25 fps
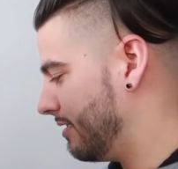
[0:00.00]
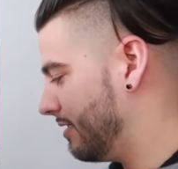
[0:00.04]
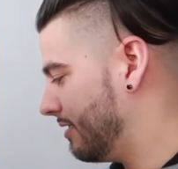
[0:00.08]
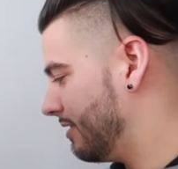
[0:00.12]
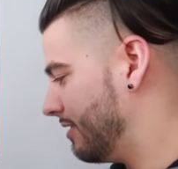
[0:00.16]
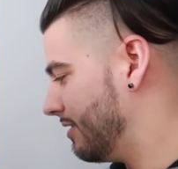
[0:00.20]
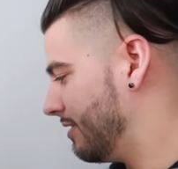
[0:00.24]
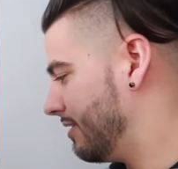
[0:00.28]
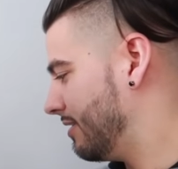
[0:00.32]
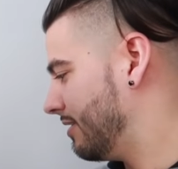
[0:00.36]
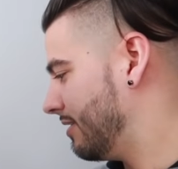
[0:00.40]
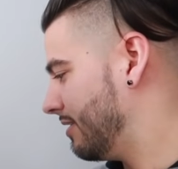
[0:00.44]
What
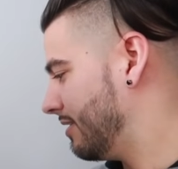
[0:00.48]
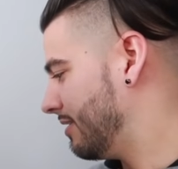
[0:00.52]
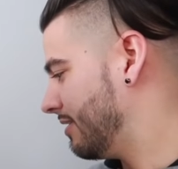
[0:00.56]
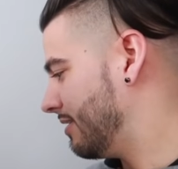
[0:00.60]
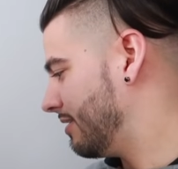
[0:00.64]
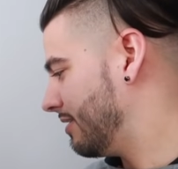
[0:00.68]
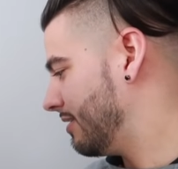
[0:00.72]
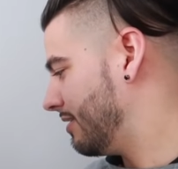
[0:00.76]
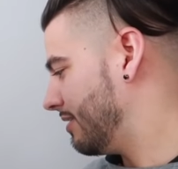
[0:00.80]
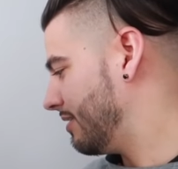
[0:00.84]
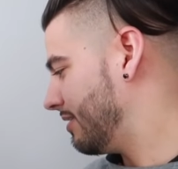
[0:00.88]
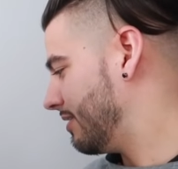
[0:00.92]
announcement?
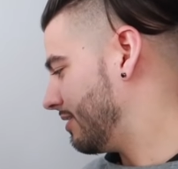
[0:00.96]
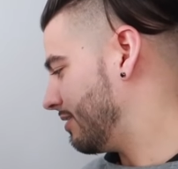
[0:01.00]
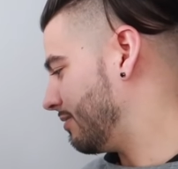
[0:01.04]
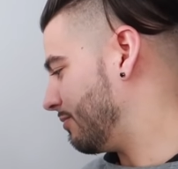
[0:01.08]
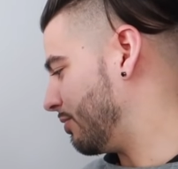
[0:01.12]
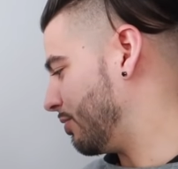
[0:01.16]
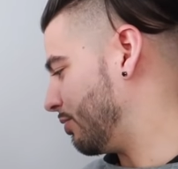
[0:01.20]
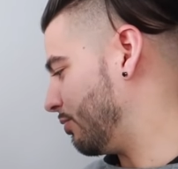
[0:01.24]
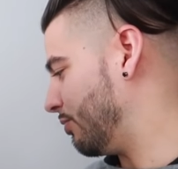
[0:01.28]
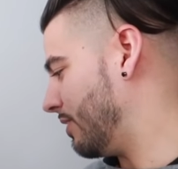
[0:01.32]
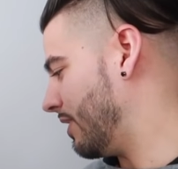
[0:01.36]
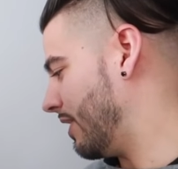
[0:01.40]

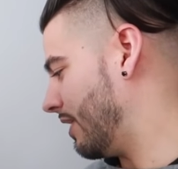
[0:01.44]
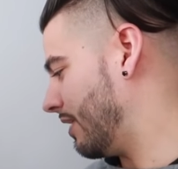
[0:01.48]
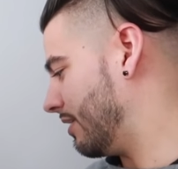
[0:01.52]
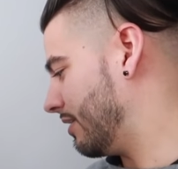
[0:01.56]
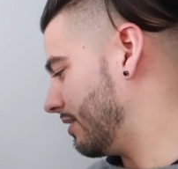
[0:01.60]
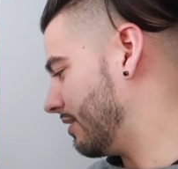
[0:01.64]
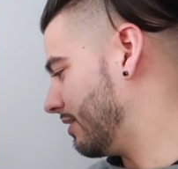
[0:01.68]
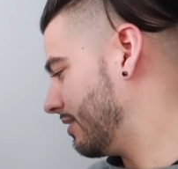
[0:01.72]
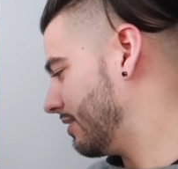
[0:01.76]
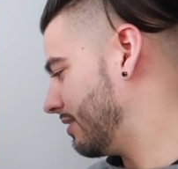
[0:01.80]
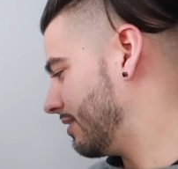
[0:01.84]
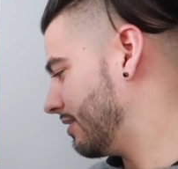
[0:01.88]
What are we at?